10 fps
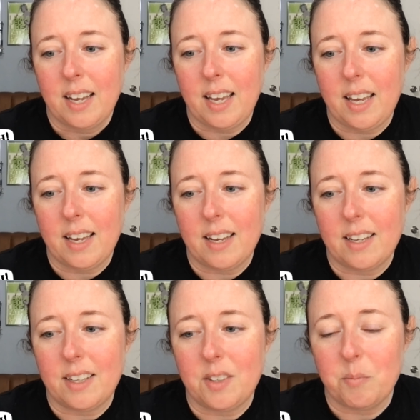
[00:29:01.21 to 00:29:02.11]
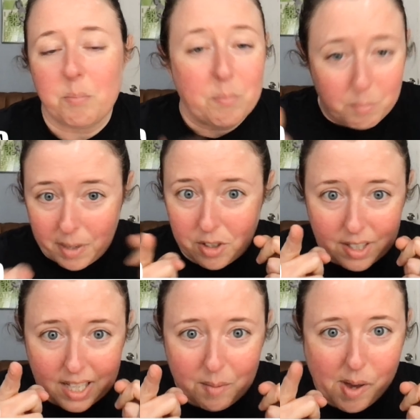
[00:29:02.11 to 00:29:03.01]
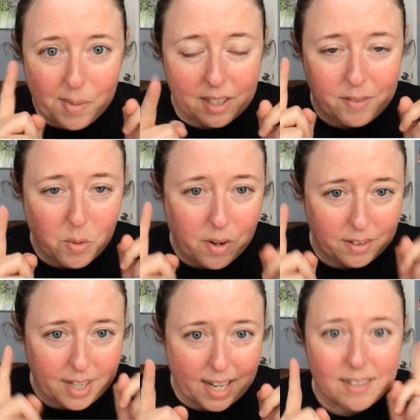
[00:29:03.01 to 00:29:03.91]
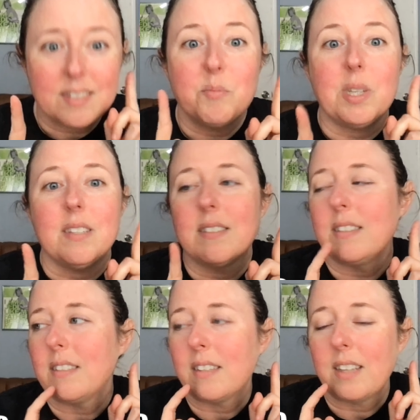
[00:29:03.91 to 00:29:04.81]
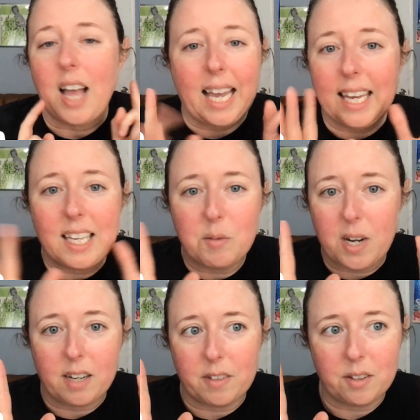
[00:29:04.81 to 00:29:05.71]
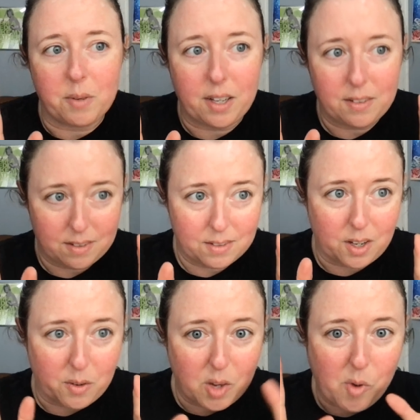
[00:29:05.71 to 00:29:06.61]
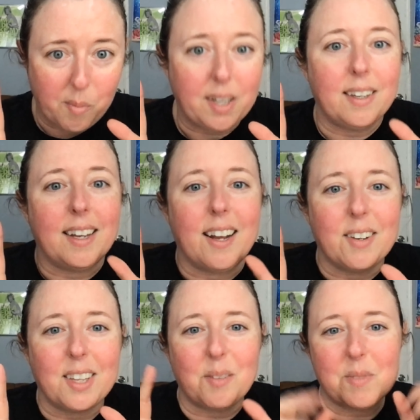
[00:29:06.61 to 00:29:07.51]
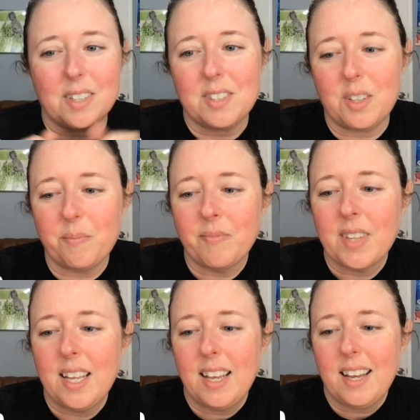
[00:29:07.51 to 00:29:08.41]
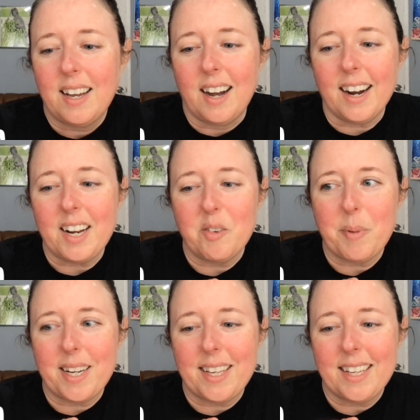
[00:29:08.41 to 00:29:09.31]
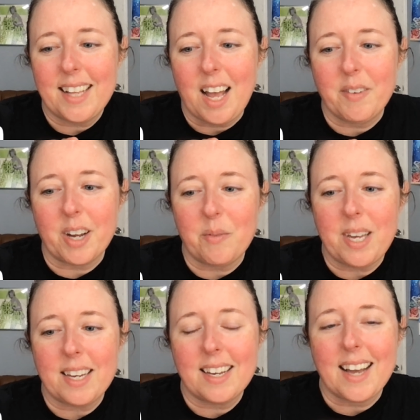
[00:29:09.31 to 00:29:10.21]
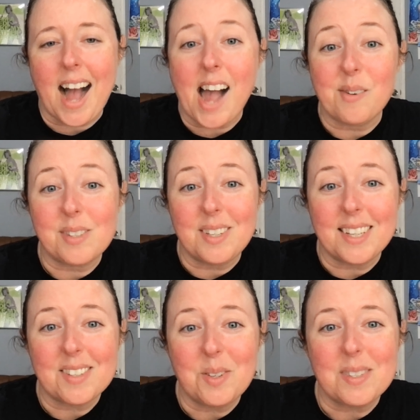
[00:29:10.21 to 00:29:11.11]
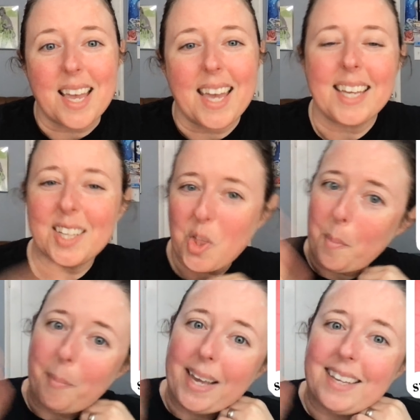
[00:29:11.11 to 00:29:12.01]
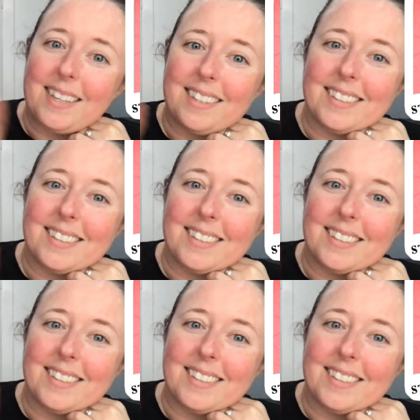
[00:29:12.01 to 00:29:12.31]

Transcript: And make sure to email me if you won dice, please. I can't keep track of it otherwise, so email me and I'll get them sent to you. All right, everybody. Have a great week. I will see you next Tuesday. Bye.